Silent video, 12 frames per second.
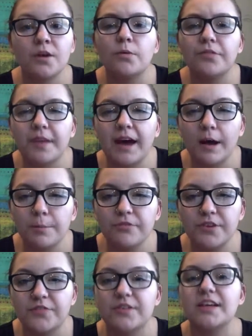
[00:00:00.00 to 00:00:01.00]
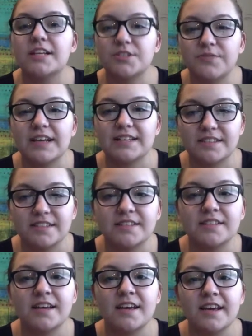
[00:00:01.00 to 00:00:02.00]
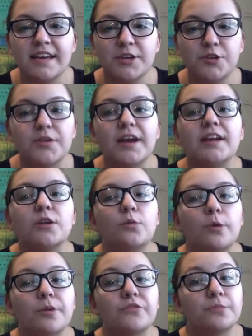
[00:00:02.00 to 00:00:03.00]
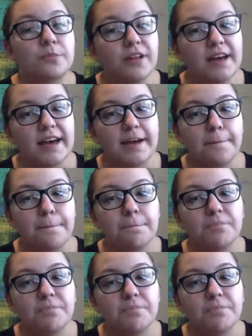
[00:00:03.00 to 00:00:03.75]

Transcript: With the help of Hephaestus, he created a woman from clay.